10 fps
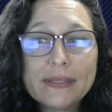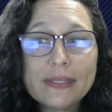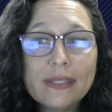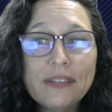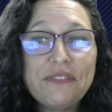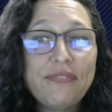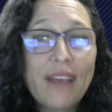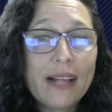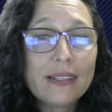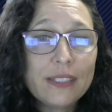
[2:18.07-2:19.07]
on the
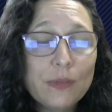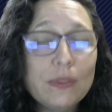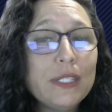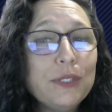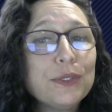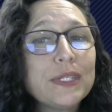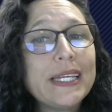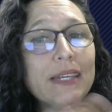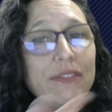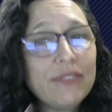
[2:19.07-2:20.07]
value that you're
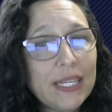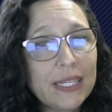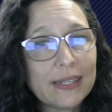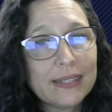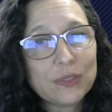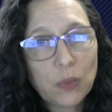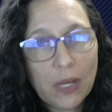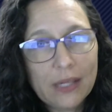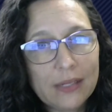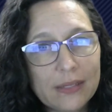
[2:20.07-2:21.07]
giving as
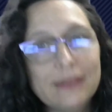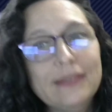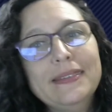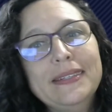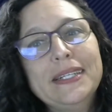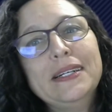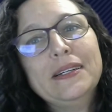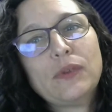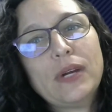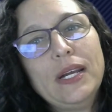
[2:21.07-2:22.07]
well,
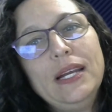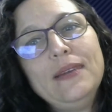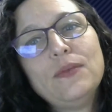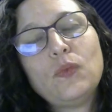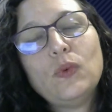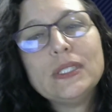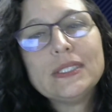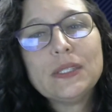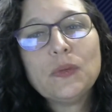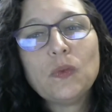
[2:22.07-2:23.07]
right? What
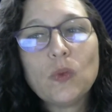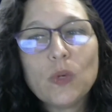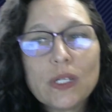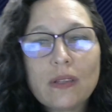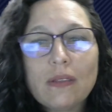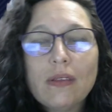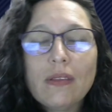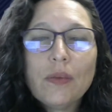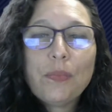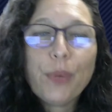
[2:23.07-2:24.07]
is it worth to
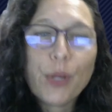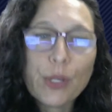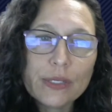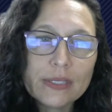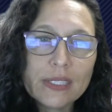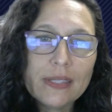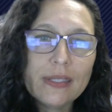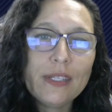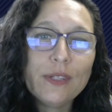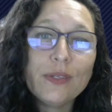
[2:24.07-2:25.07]
the person
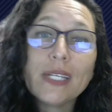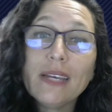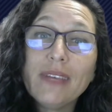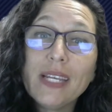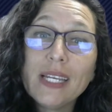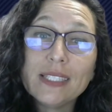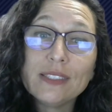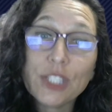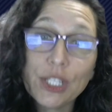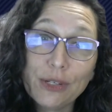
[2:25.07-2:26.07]
that you're giving
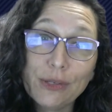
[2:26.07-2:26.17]
it to?